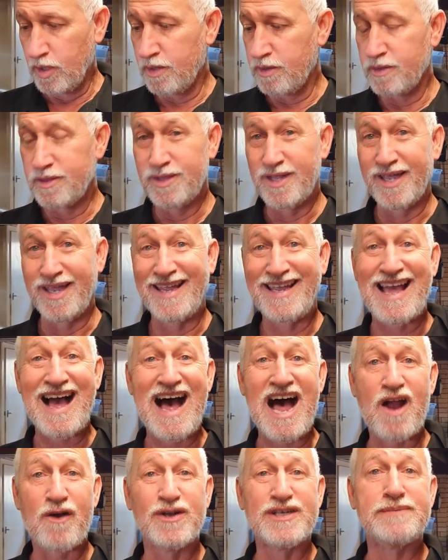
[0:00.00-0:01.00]
The
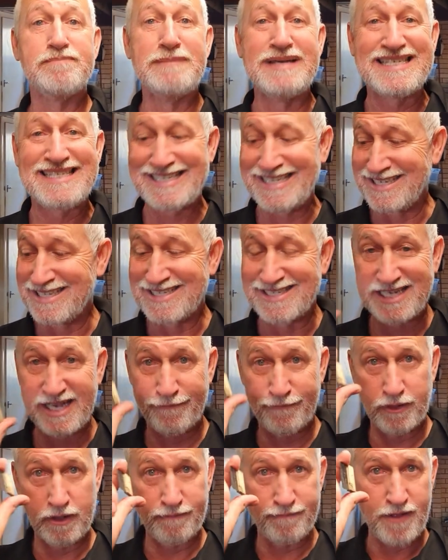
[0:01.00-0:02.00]
car is missing
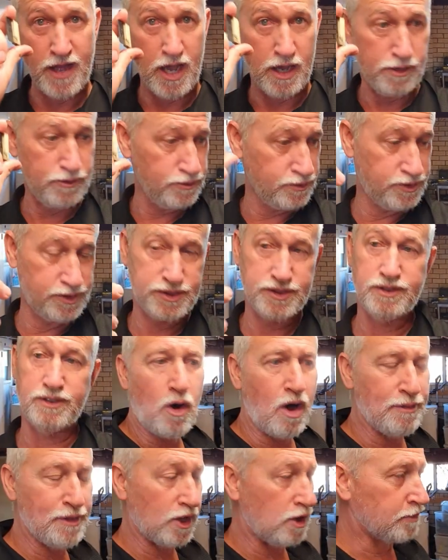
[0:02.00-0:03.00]
several of those.
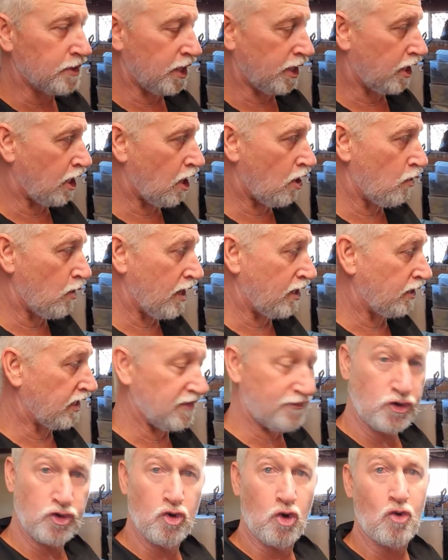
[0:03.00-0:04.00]
think I'm going to go and
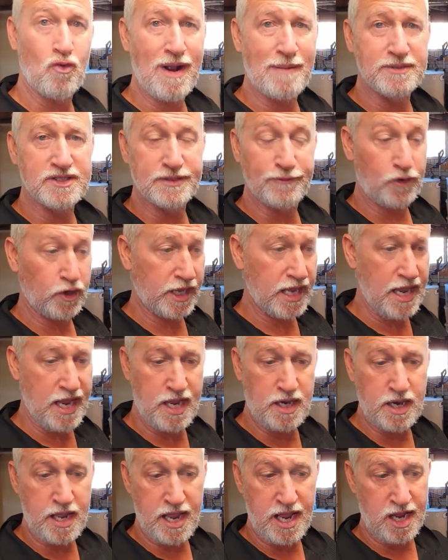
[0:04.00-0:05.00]
get the door rubbers if I
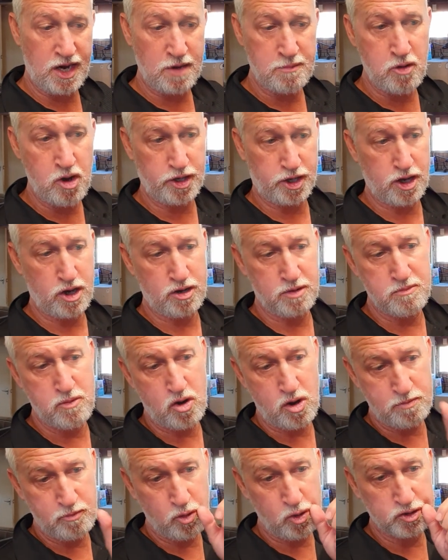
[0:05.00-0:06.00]
can, and I might go to
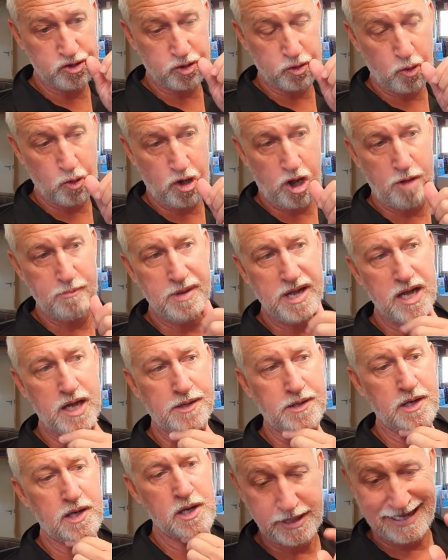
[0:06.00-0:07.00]
my boys at
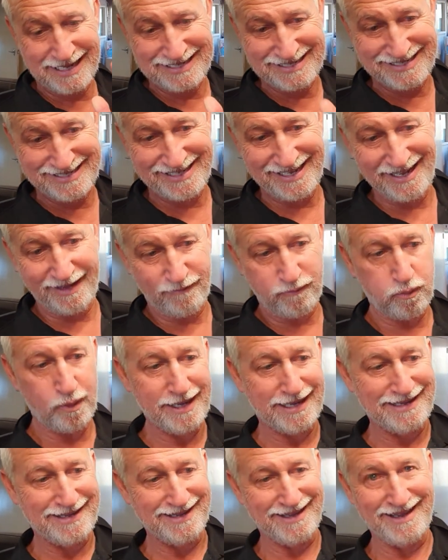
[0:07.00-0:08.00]
Autobarn and see if
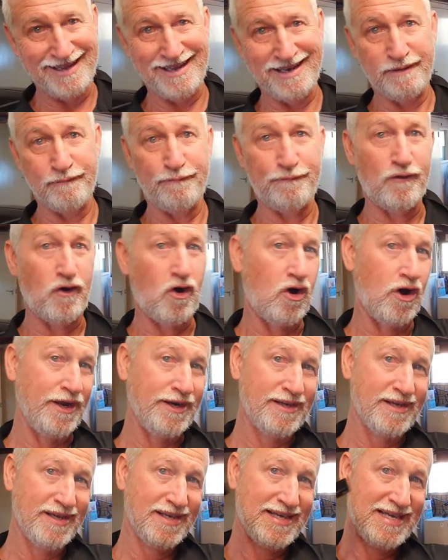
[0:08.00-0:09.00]
we can
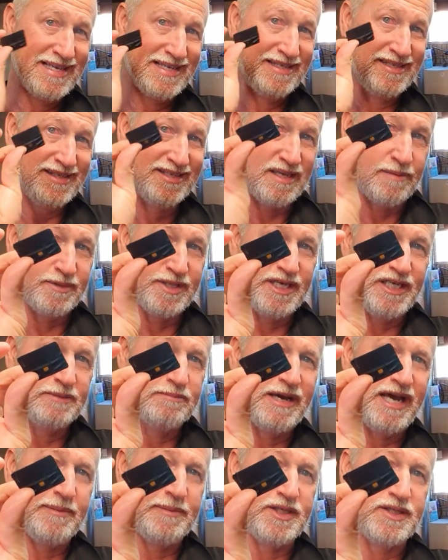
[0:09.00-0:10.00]
find some of these
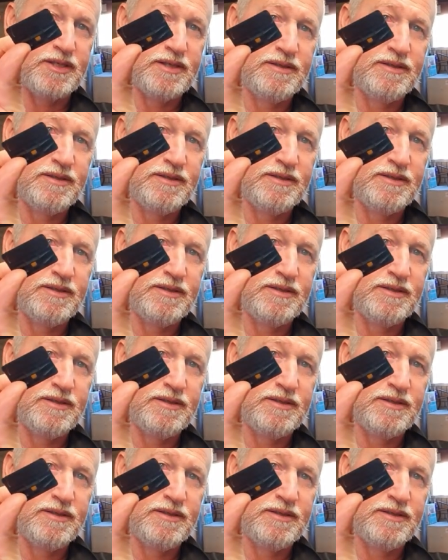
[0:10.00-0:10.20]
babies.